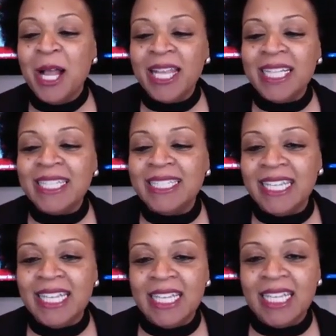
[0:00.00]

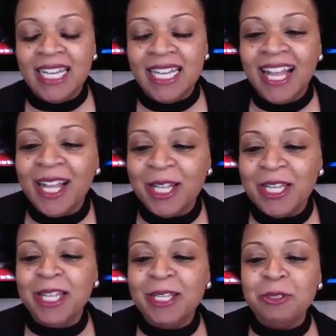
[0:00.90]
Indeed.
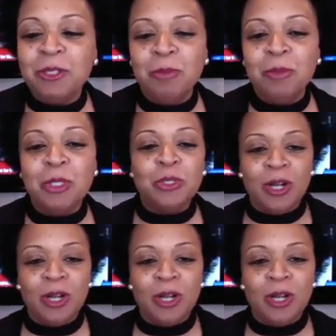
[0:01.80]
You saw me start